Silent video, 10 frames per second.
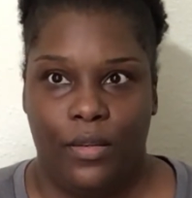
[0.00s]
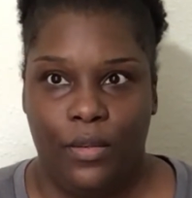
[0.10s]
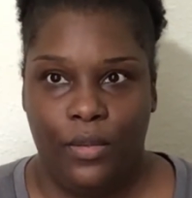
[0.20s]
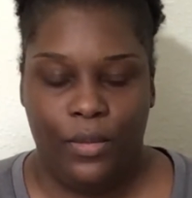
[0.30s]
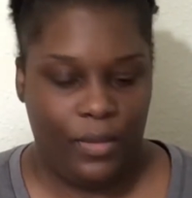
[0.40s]

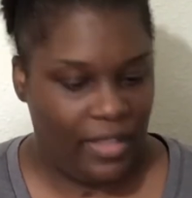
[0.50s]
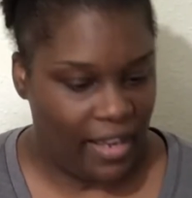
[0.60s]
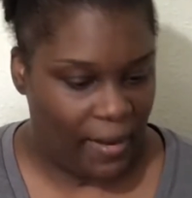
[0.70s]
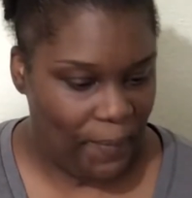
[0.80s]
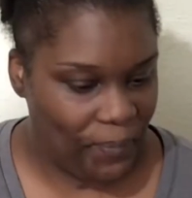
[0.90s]
Ooh,
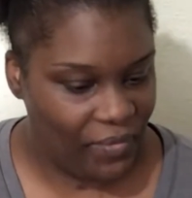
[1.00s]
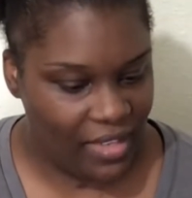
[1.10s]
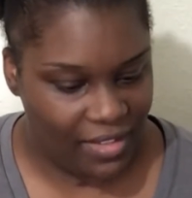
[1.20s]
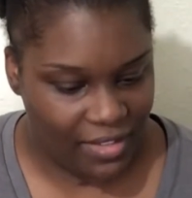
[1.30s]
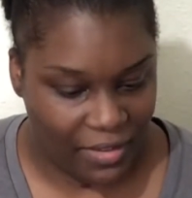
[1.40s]
yeah.
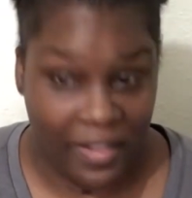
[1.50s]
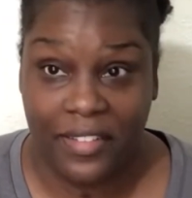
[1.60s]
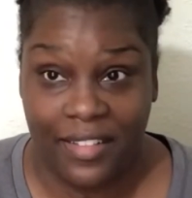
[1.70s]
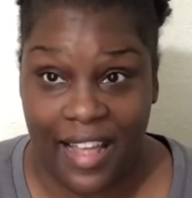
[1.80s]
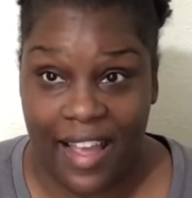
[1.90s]
So
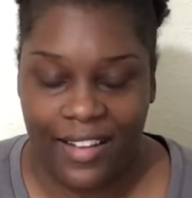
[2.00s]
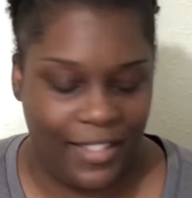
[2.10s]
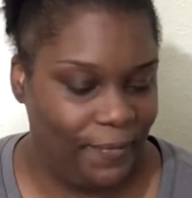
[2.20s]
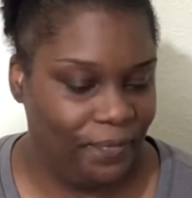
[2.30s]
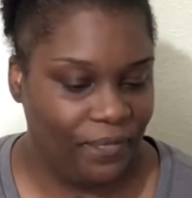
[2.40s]
there's that.
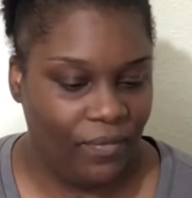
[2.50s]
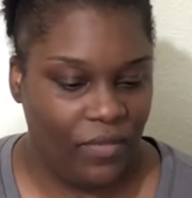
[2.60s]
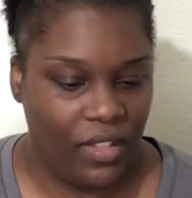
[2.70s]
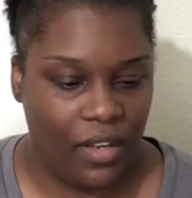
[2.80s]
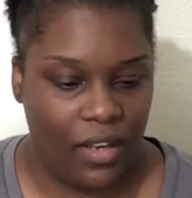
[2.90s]

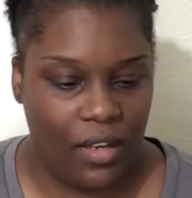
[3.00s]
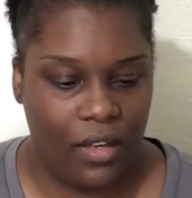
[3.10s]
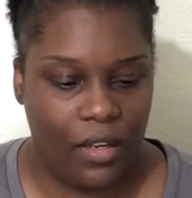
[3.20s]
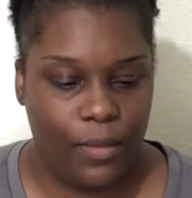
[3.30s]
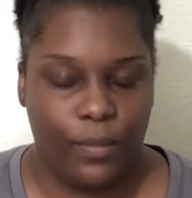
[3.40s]

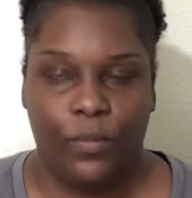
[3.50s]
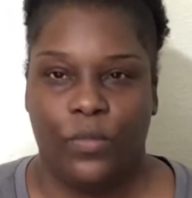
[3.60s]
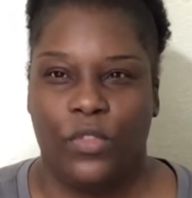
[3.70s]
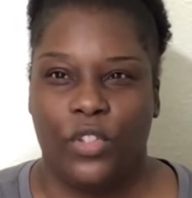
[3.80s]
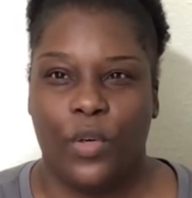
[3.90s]
Um...
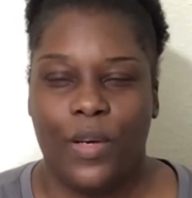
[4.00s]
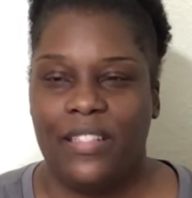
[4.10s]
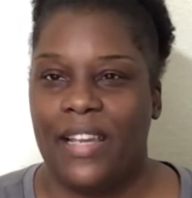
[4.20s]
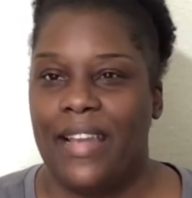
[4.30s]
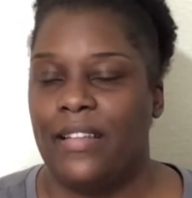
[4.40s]
Toy
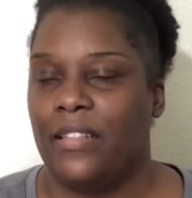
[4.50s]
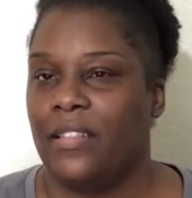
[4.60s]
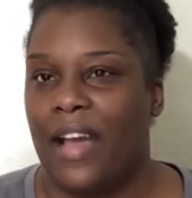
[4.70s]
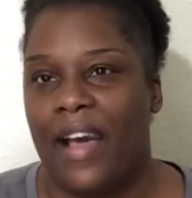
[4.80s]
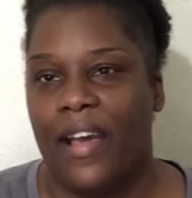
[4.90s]
Jay and
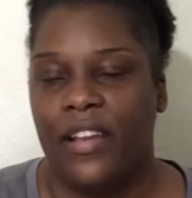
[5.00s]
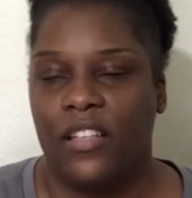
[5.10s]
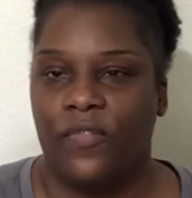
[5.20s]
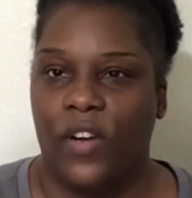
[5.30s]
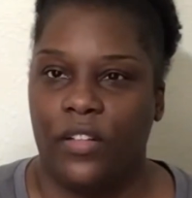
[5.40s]
Sky, as
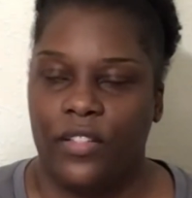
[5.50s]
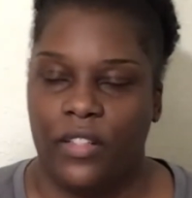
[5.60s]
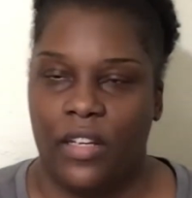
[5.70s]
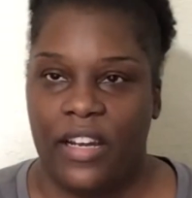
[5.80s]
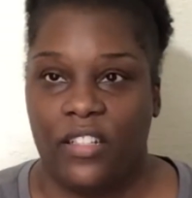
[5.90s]
far as
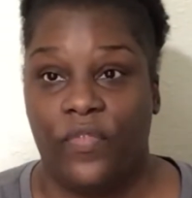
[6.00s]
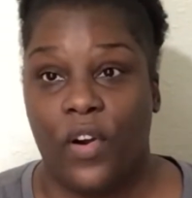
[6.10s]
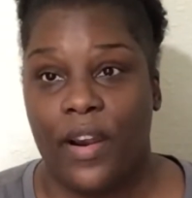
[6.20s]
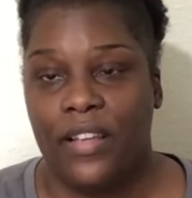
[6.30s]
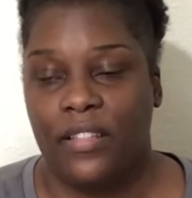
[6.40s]
as
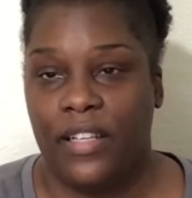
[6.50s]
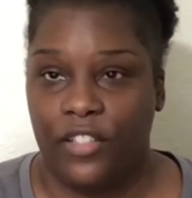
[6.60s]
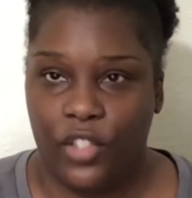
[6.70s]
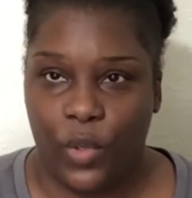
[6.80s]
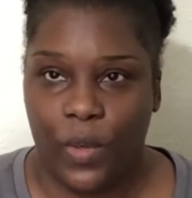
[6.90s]
far as their
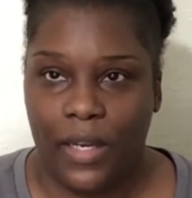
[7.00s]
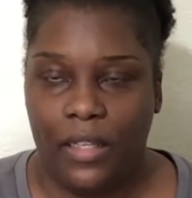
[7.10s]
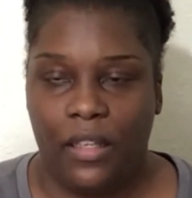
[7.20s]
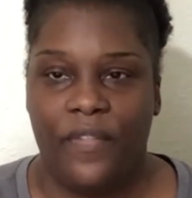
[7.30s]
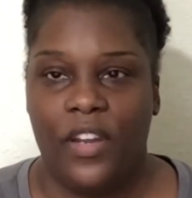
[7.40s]
toy,
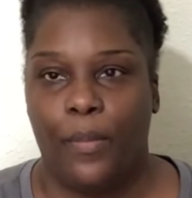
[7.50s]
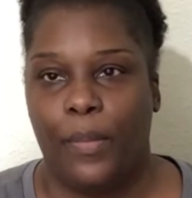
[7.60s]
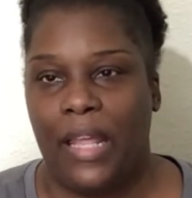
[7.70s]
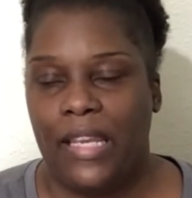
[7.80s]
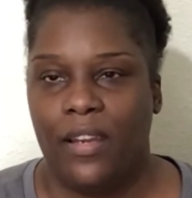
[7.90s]
lovey or
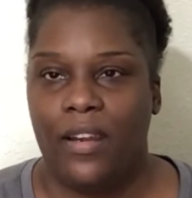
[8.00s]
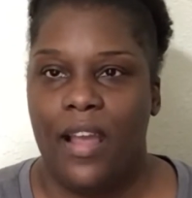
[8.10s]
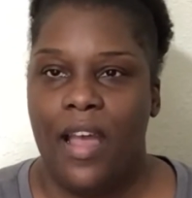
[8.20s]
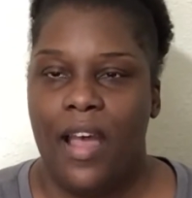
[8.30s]
blanket,